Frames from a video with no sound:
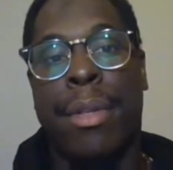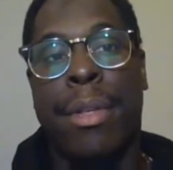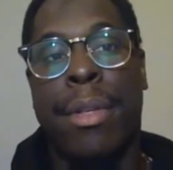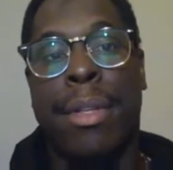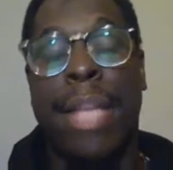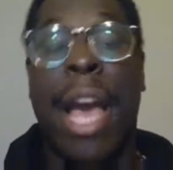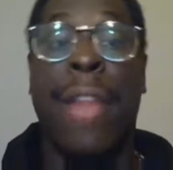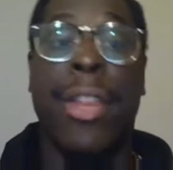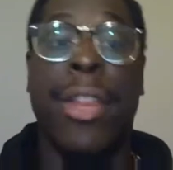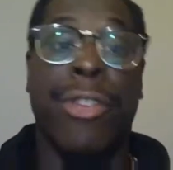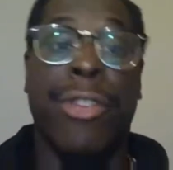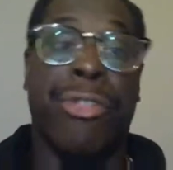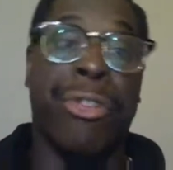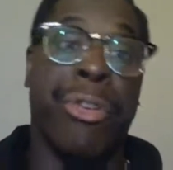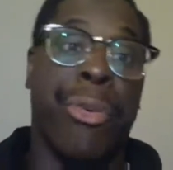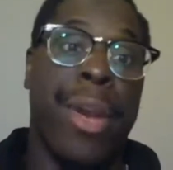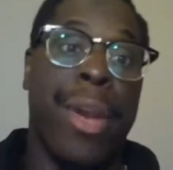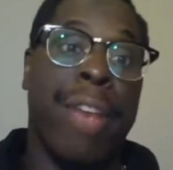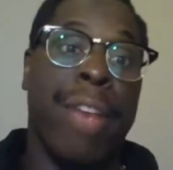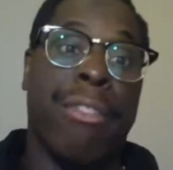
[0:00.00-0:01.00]
Now there's
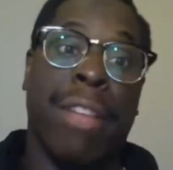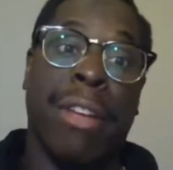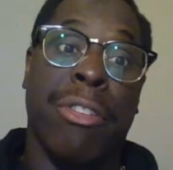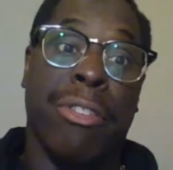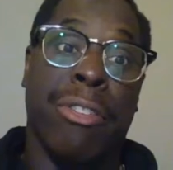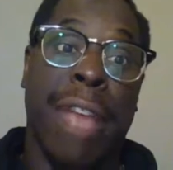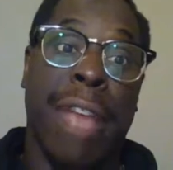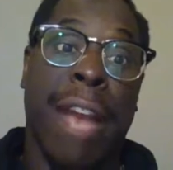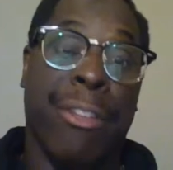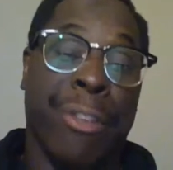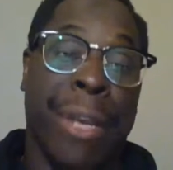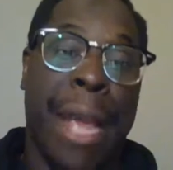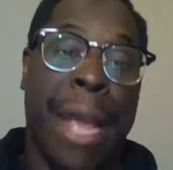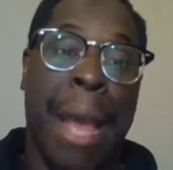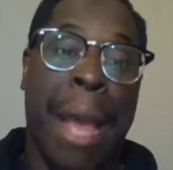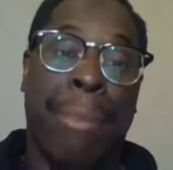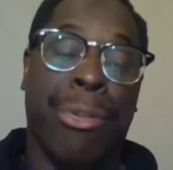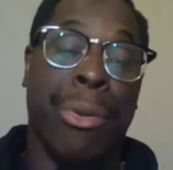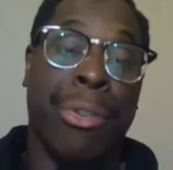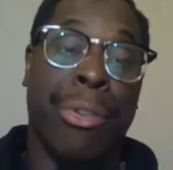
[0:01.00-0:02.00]
degrees. There's actually
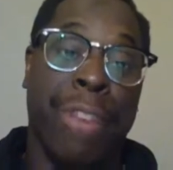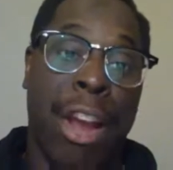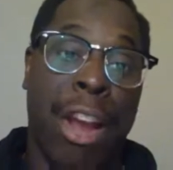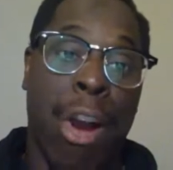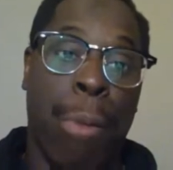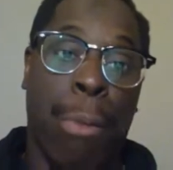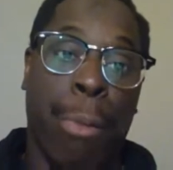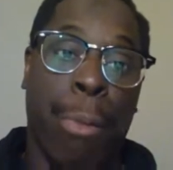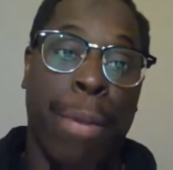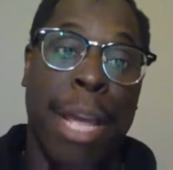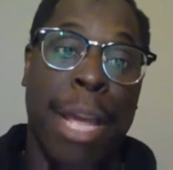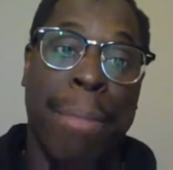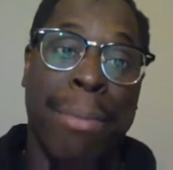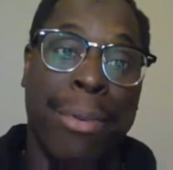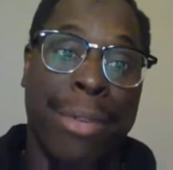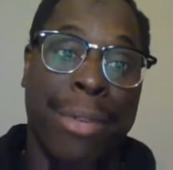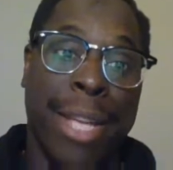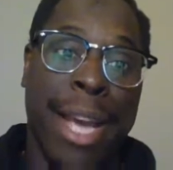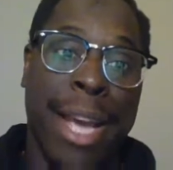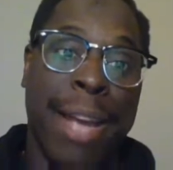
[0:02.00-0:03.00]
absolute terrible
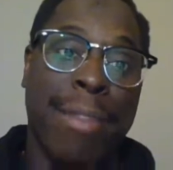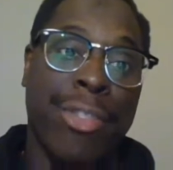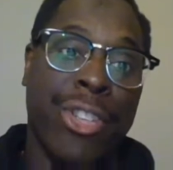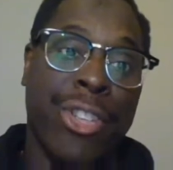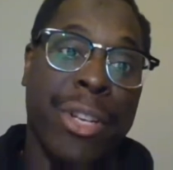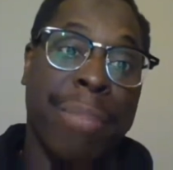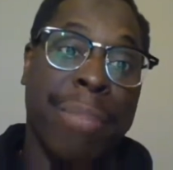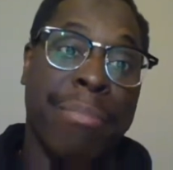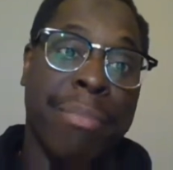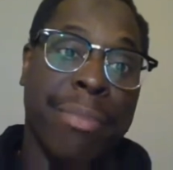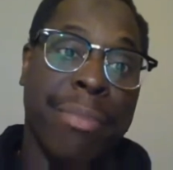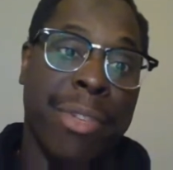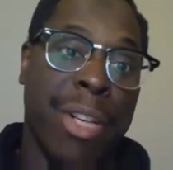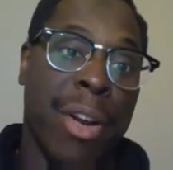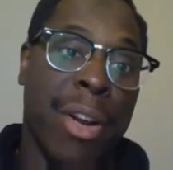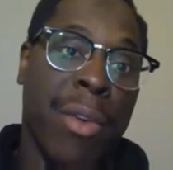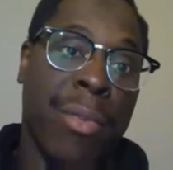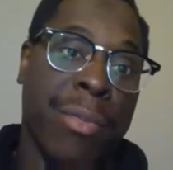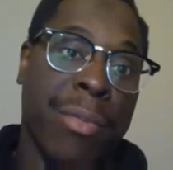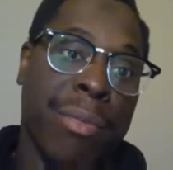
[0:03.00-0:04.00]
people that should,
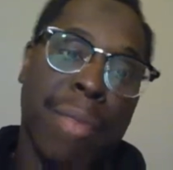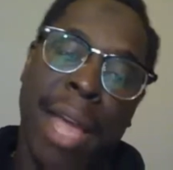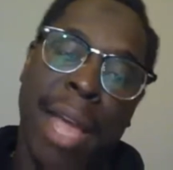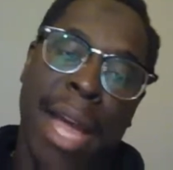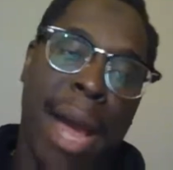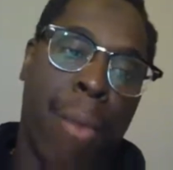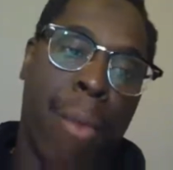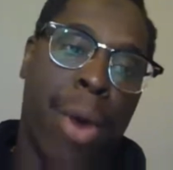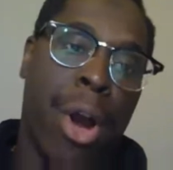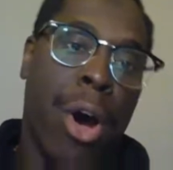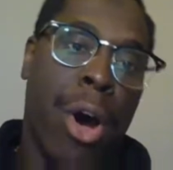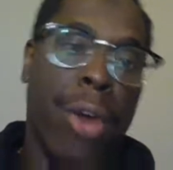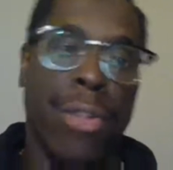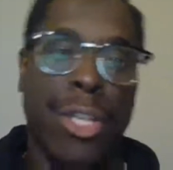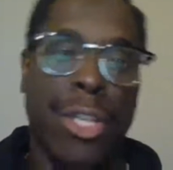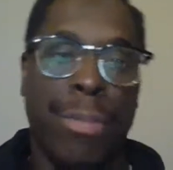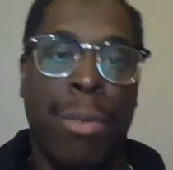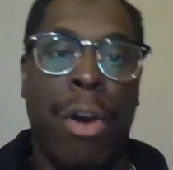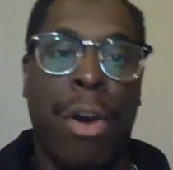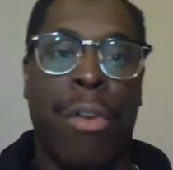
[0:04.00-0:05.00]
that I want all the
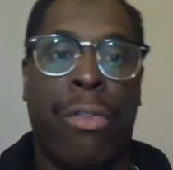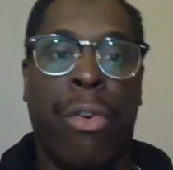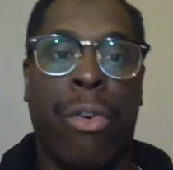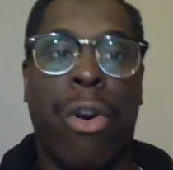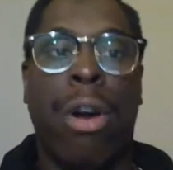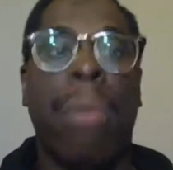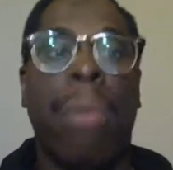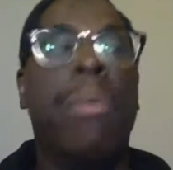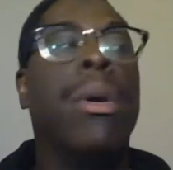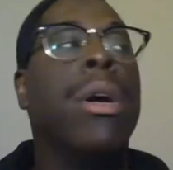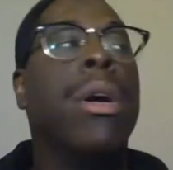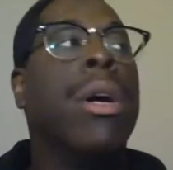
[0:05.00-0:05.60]
smoke for them.